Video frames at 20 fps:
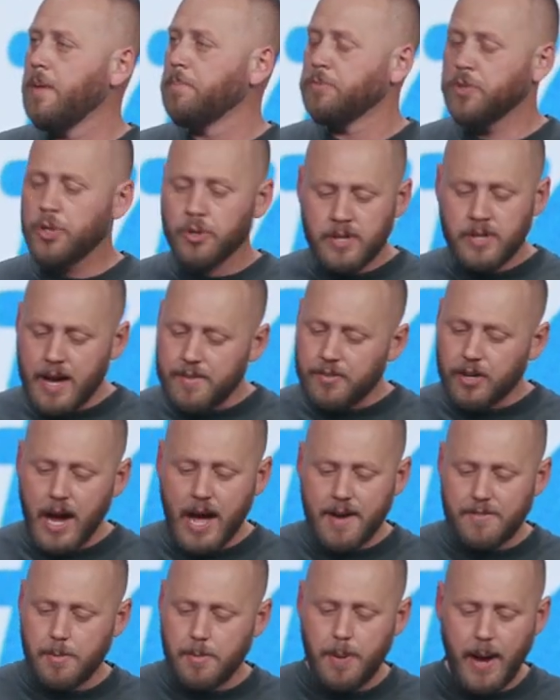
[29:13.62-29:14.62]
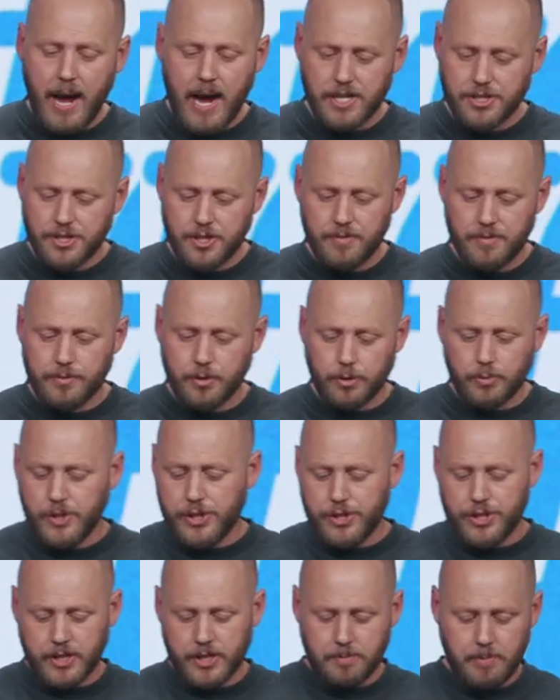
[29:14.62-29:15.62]
You'll never have a passion for
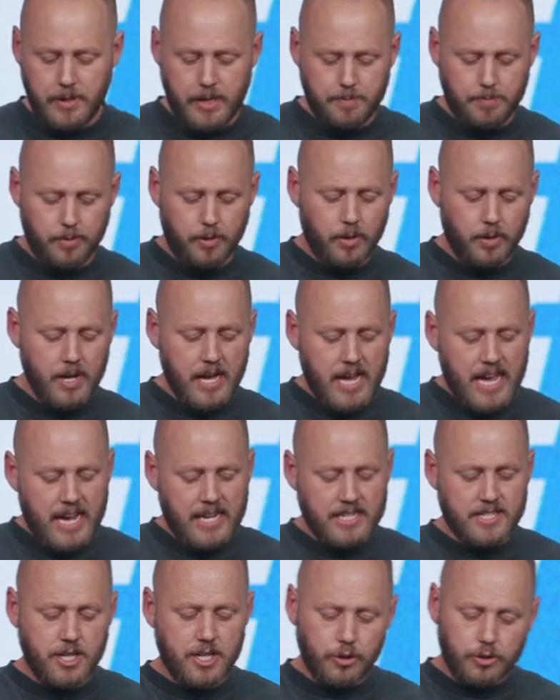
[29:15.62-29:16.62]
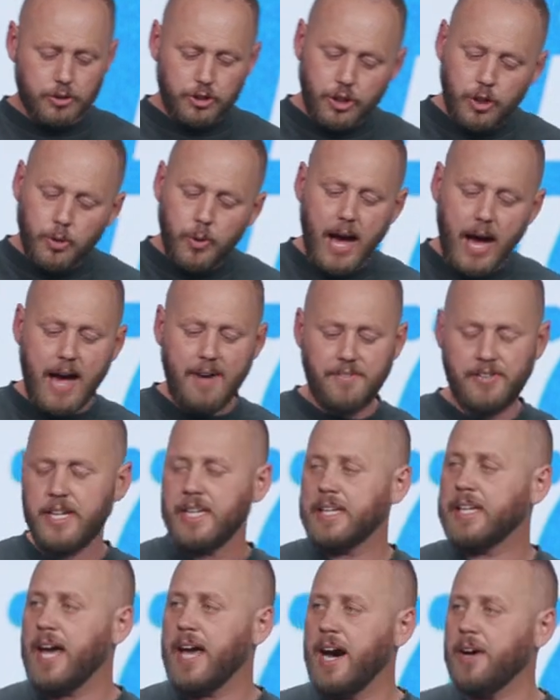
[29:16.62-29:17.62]
reaching people until you have an
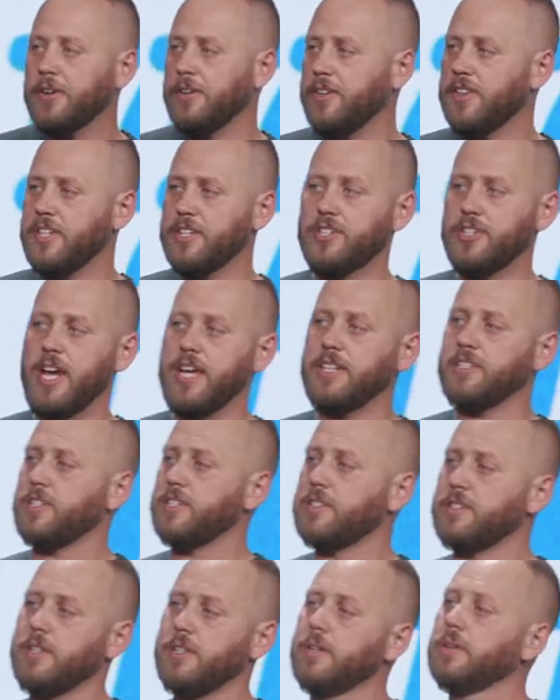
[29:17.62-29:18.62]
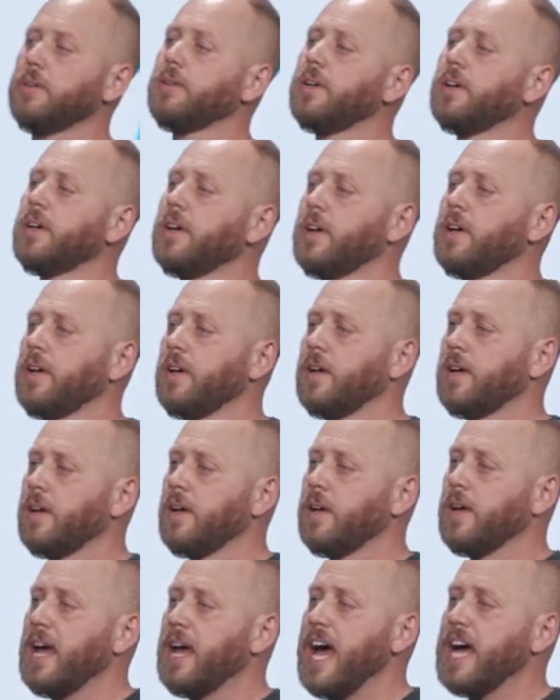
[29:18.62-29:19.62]
encounter that changes you.
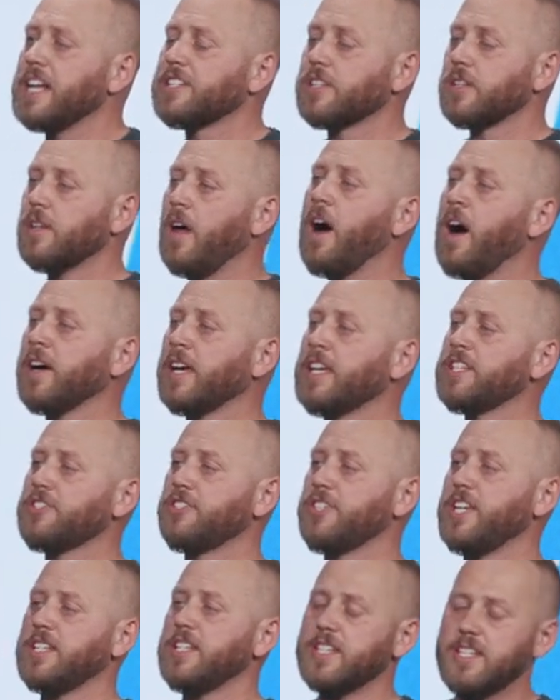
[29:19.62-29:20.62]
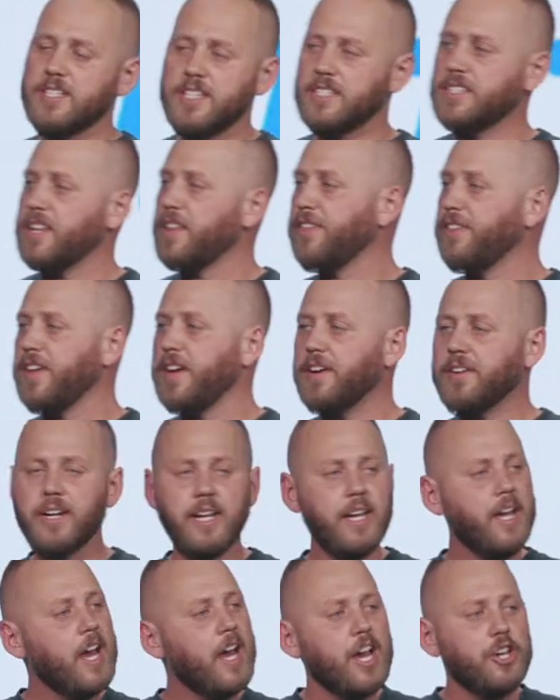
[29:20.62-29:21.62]
As long as Jesus is a
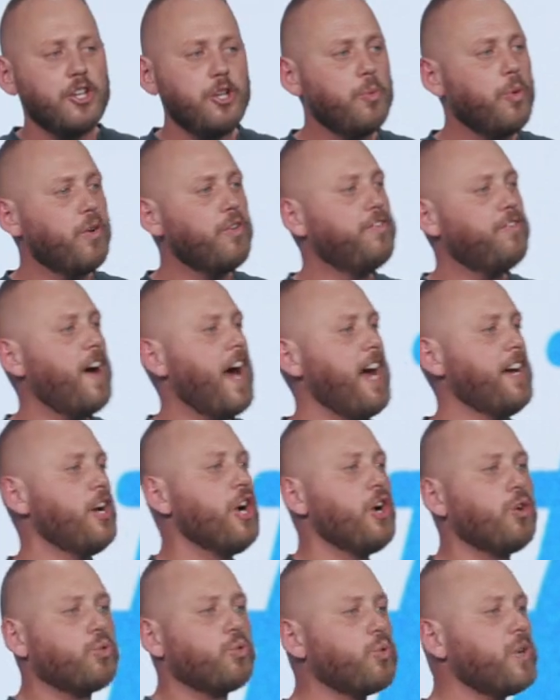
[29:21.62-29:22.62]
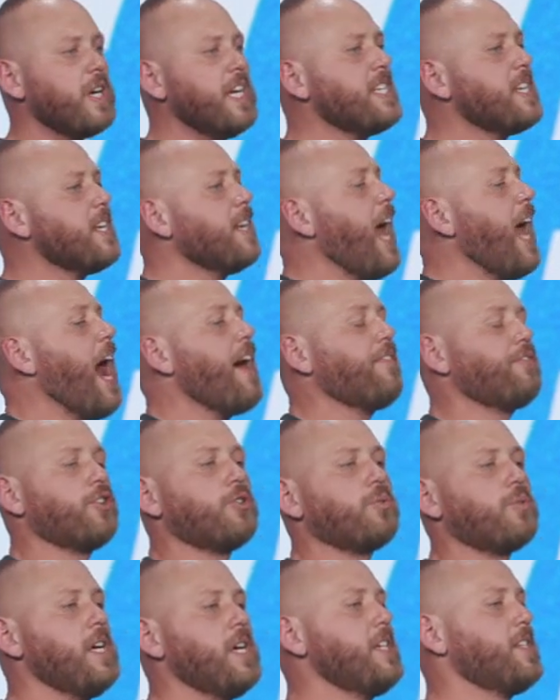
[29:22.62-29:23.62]
theory, you will find reason after
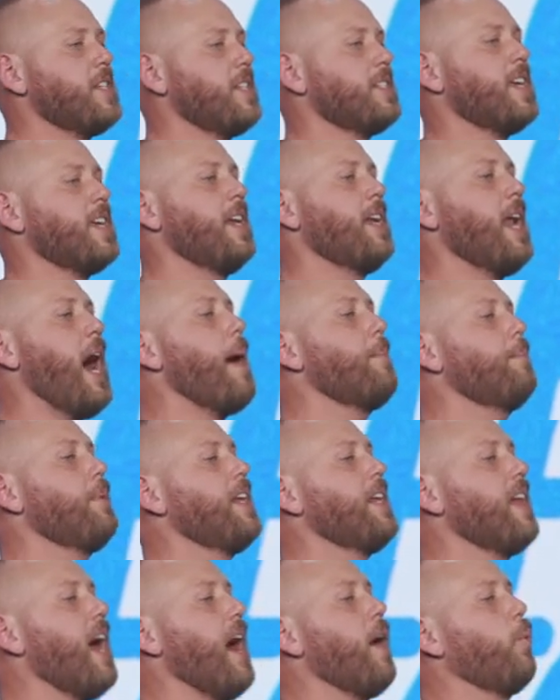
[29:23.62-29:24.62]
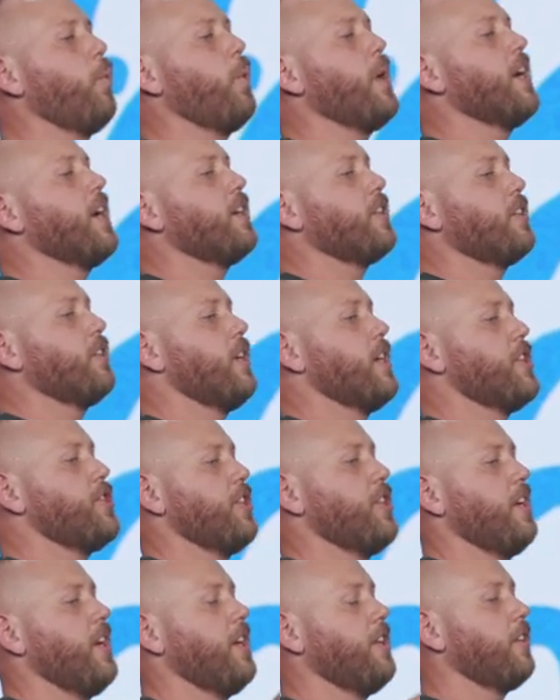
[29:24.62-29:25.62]
reason to not be that weird
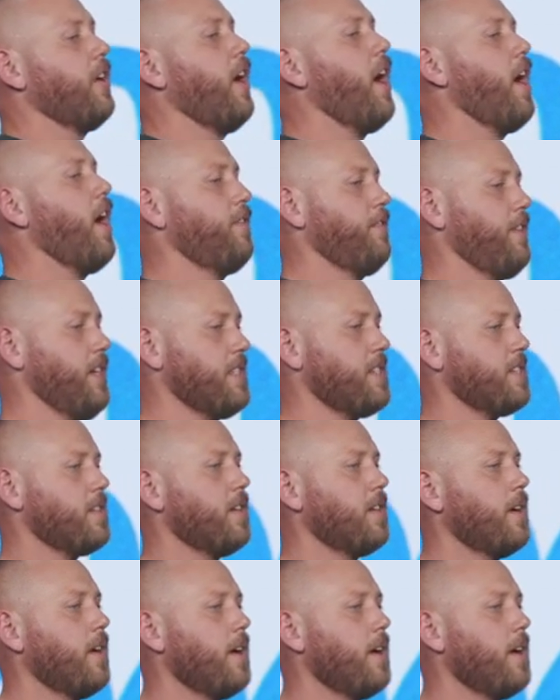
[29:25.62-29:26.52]
Christian in your office.